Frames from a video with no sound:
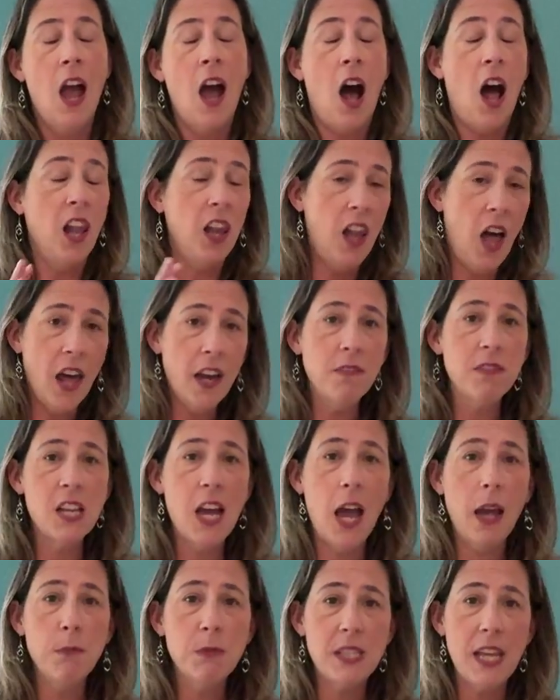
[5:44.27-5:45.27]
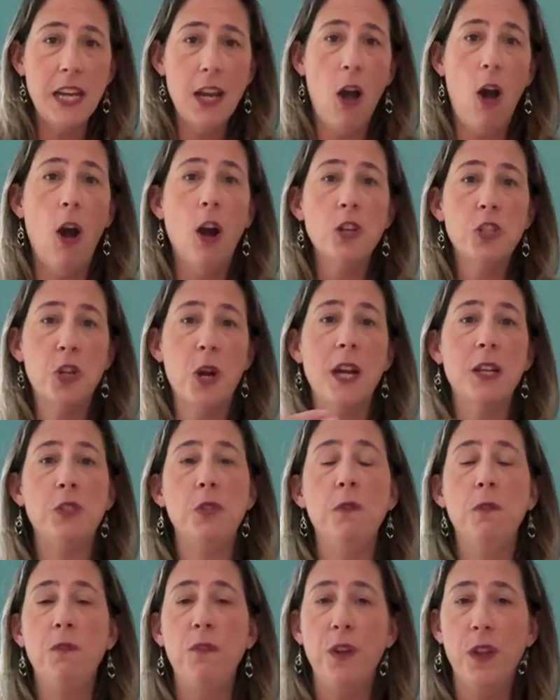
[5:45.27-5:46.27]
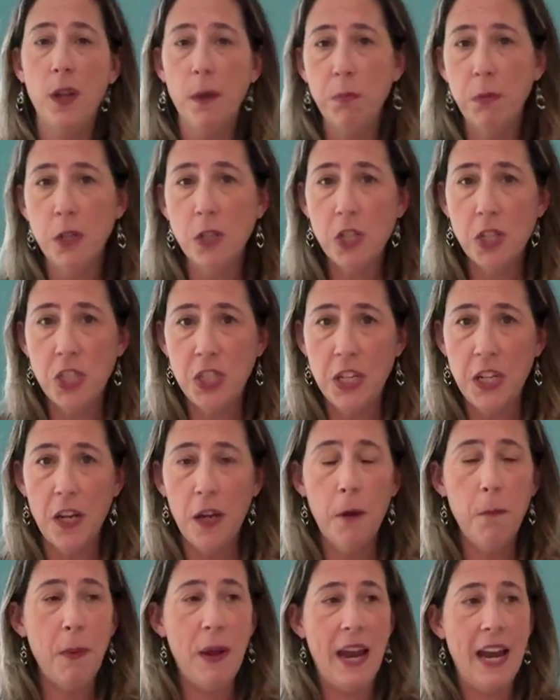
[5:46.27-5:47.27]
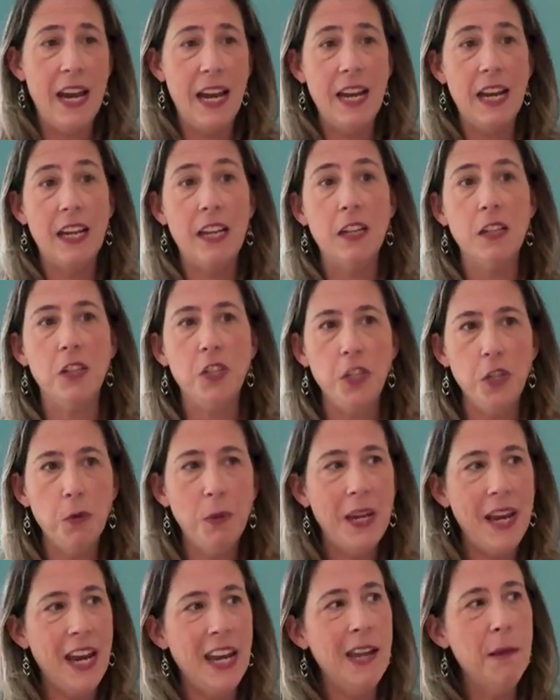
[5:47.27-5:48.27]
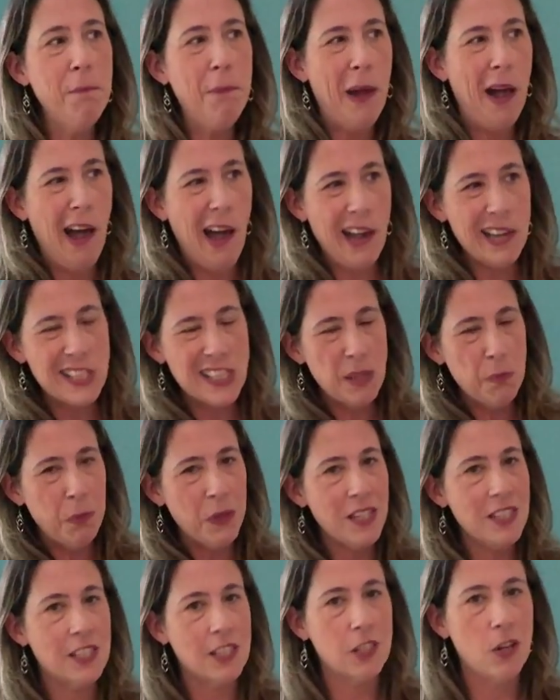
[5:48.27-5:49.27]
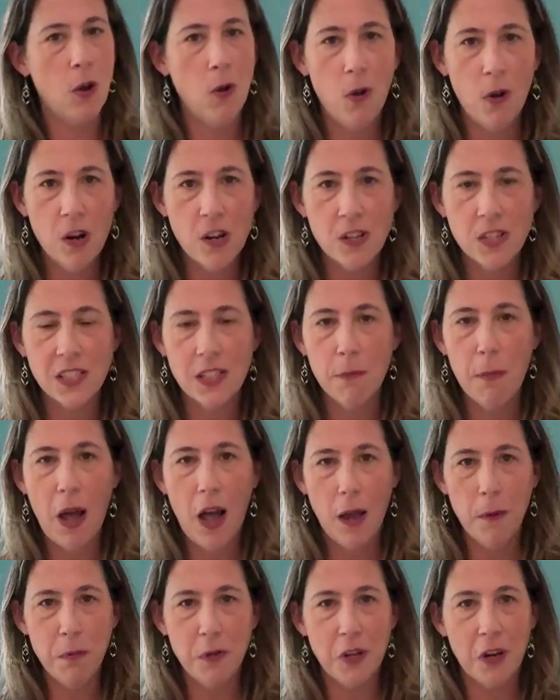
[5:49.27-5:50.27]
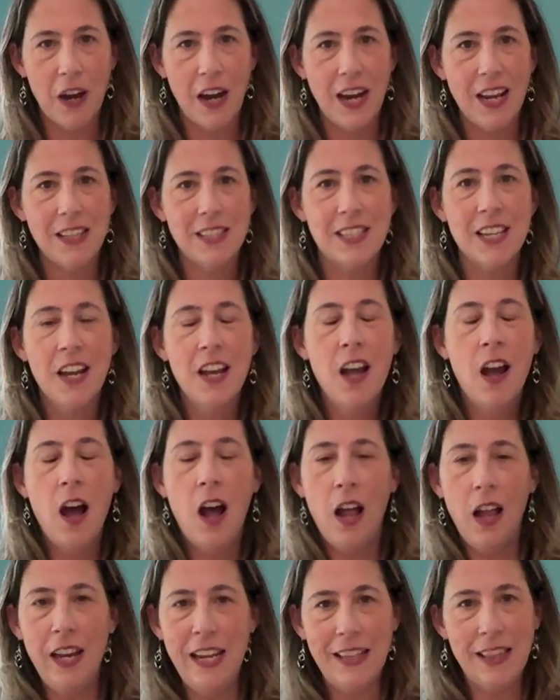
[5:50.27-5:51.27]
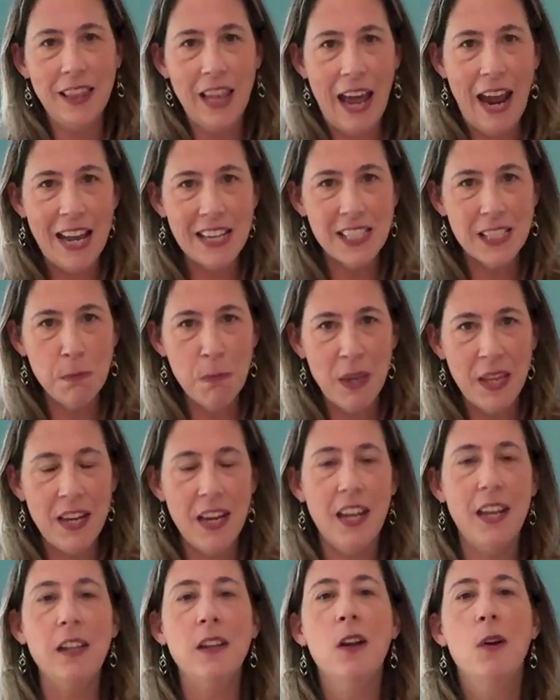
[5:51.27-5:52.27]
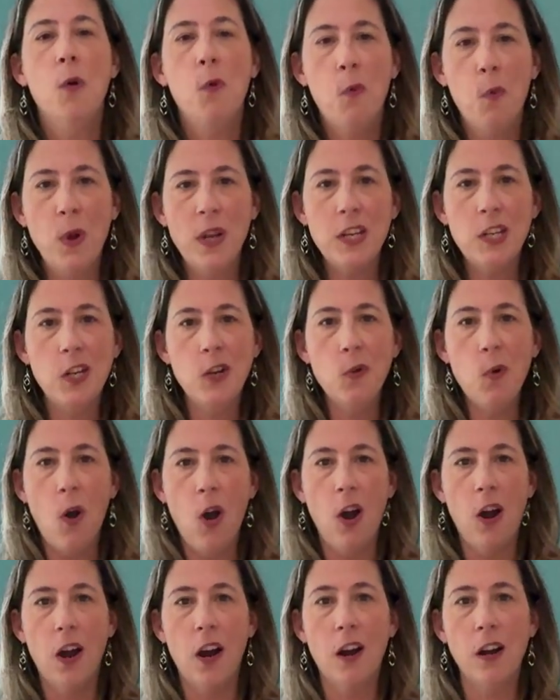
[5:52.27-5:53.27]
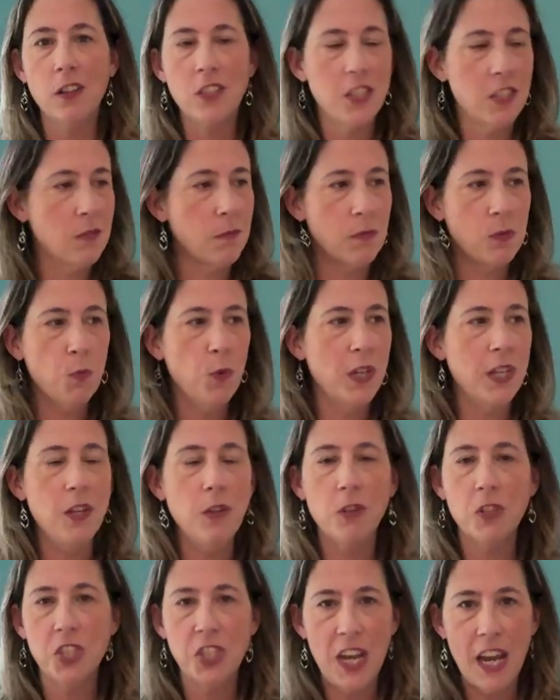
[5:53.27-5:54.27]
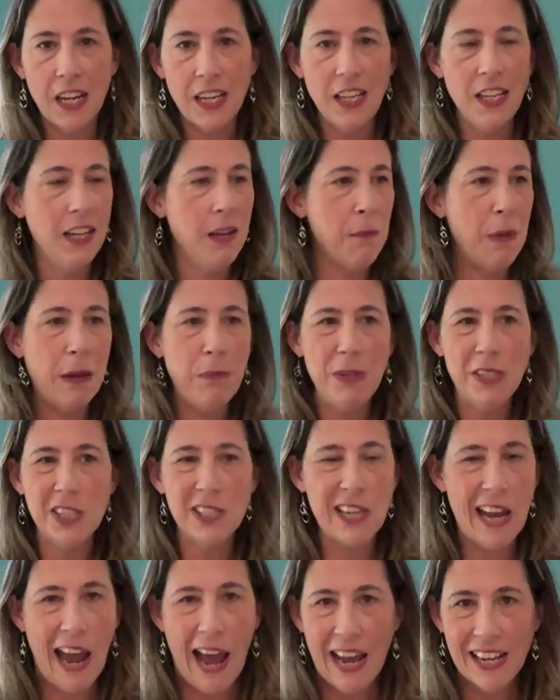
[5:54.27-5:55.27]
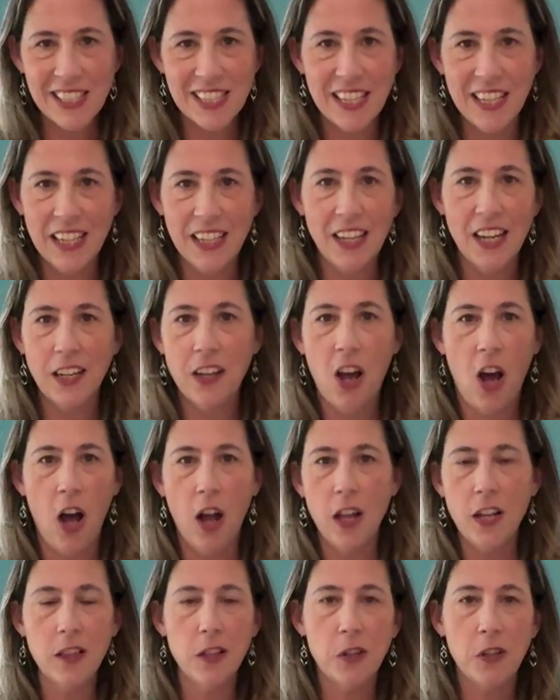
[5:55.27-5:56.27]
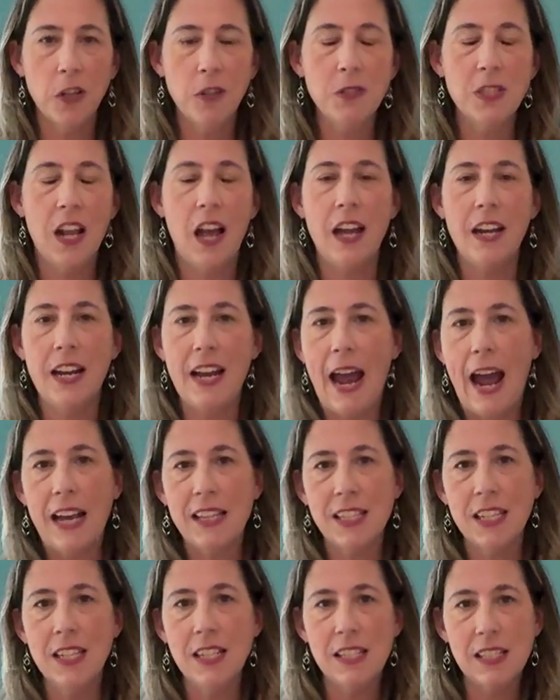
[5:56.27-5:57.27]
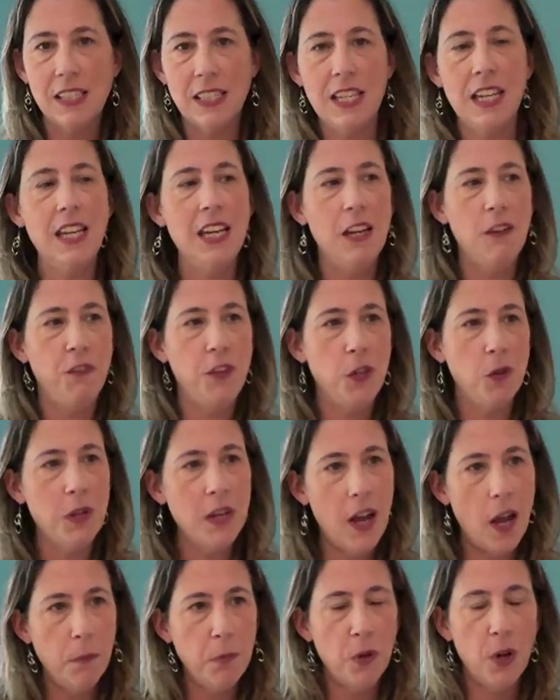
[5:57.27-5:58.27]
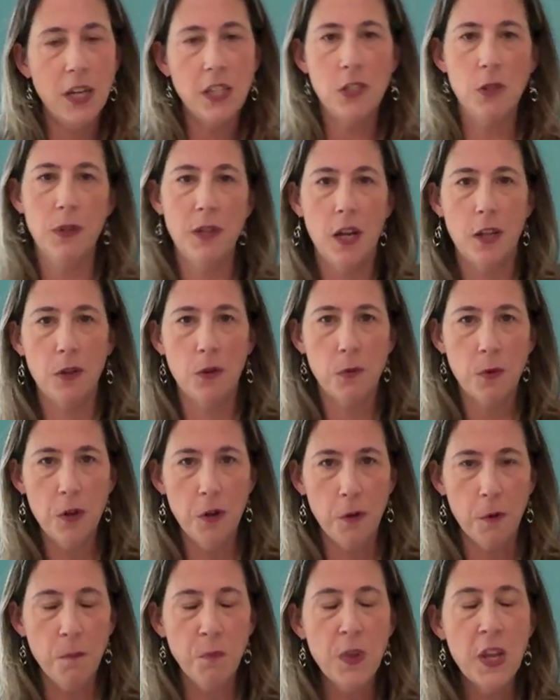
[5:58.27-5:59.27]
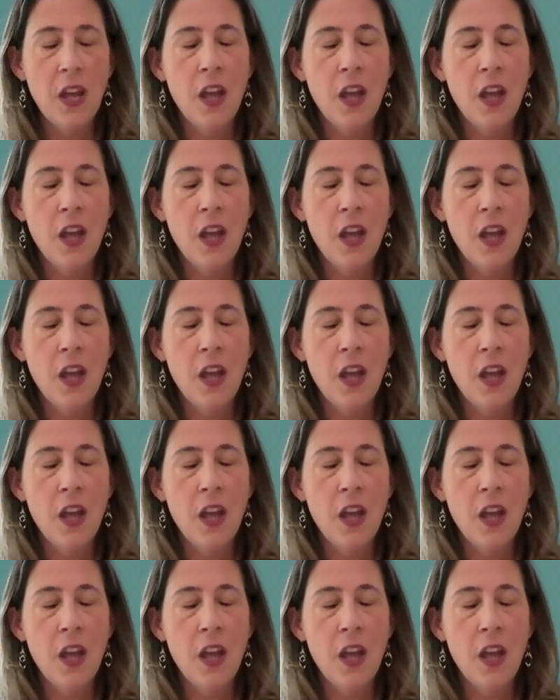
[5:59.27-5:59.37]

A lot of times they are trying to fill up their ship, and you can possibly score some upgrades at last minute when you're checking and maybe just asking and calling the cruise line and asking to see if you could upgrade to another room.